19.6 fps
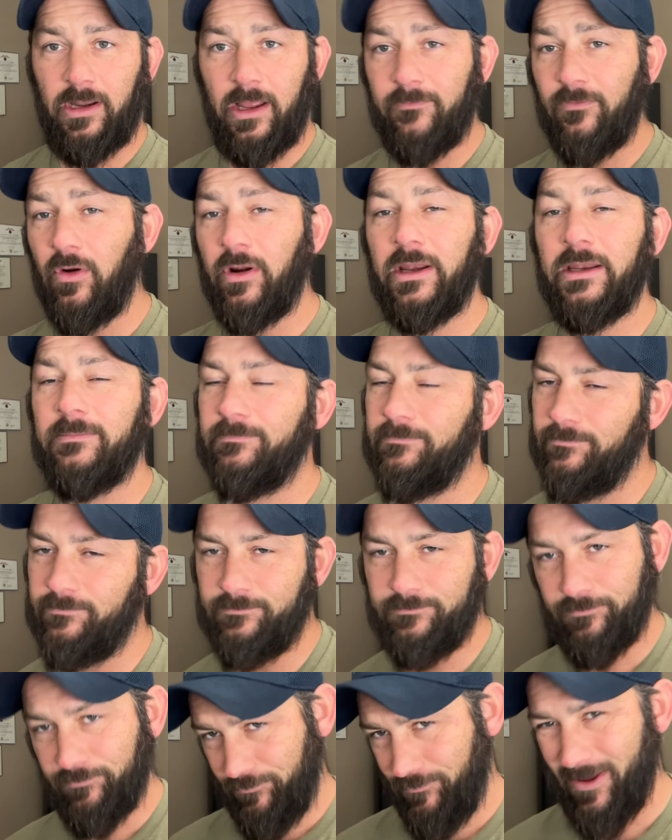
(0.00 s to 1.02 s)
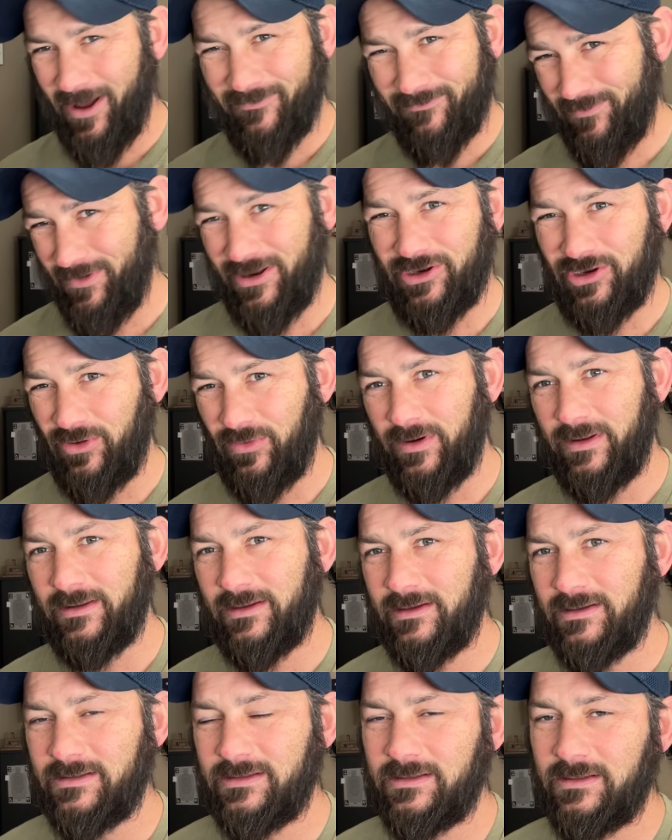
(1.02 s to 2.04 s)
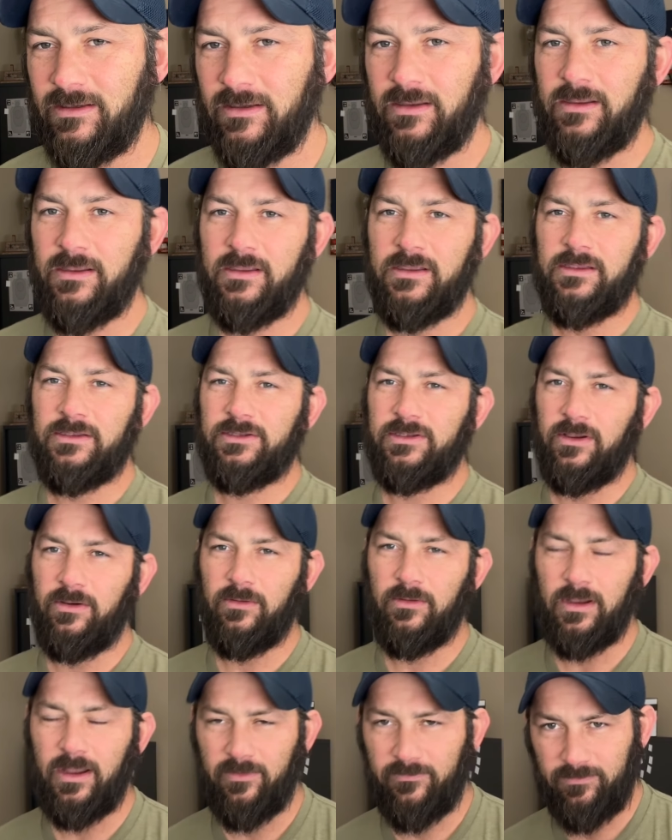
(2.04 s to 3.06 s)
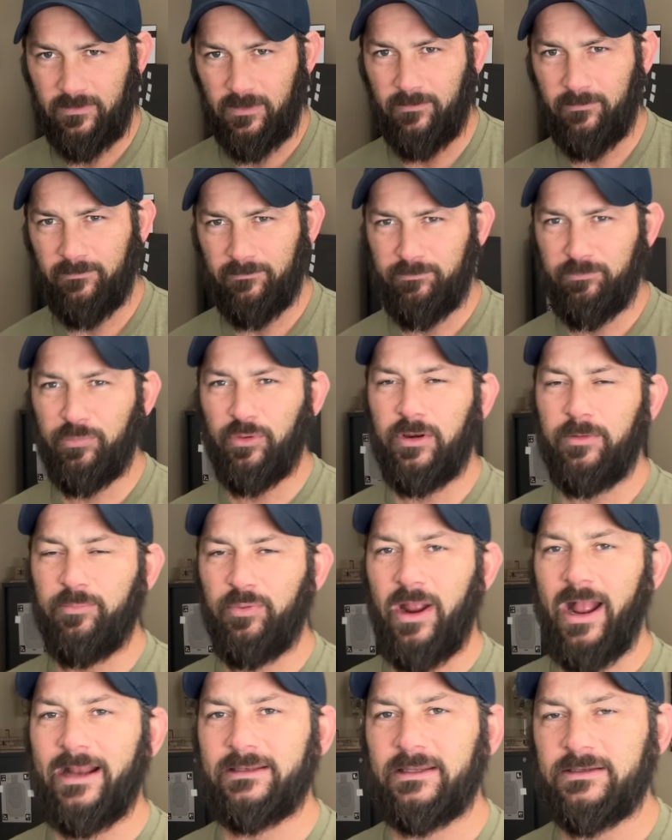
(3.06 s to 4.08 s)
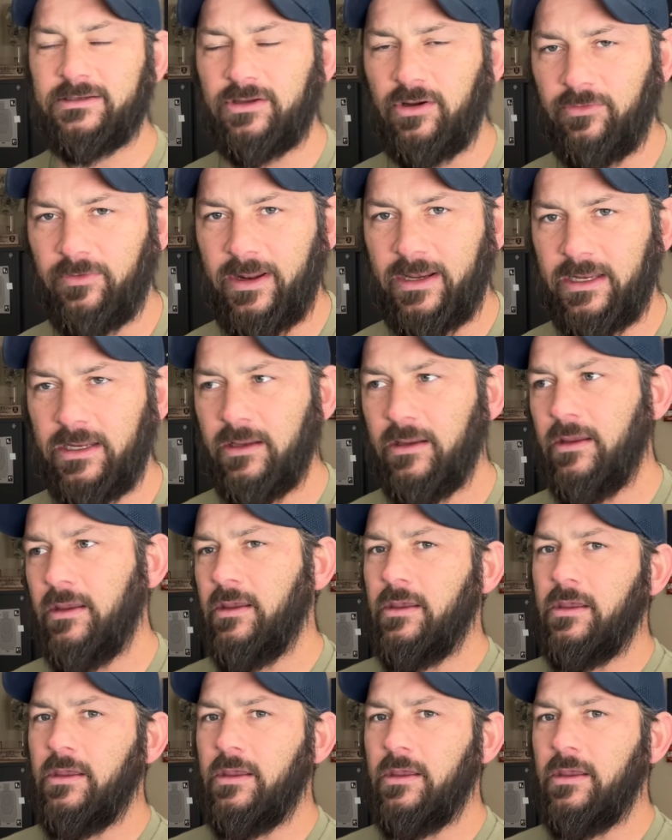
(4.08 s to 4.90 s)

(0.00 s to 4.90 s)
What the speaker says: I've been doing this, so I'm pretty practiced already.